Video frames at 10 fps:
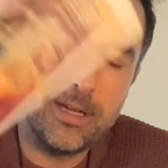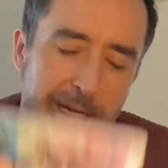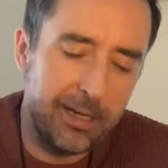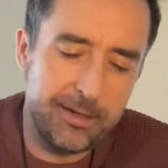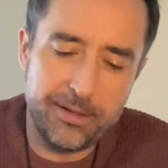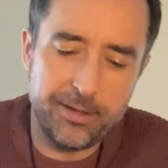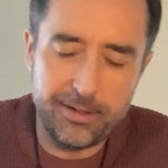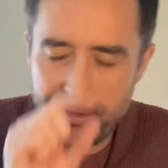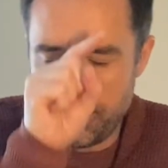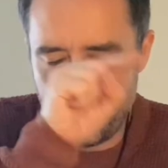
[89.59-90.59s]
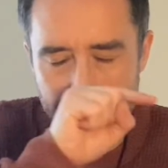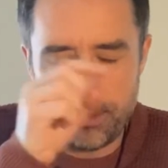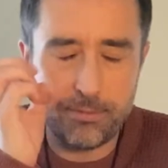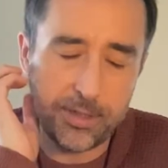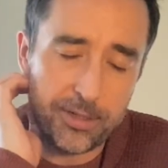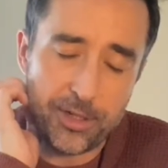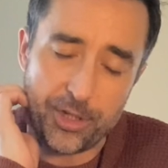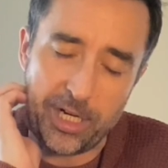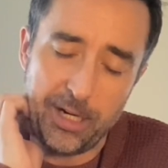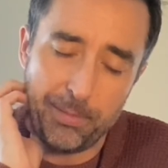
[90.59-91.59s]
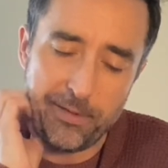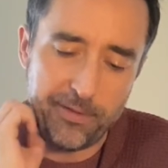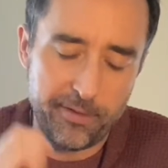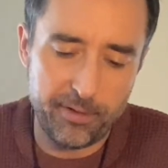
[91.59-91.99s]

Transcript: and there was just a shape of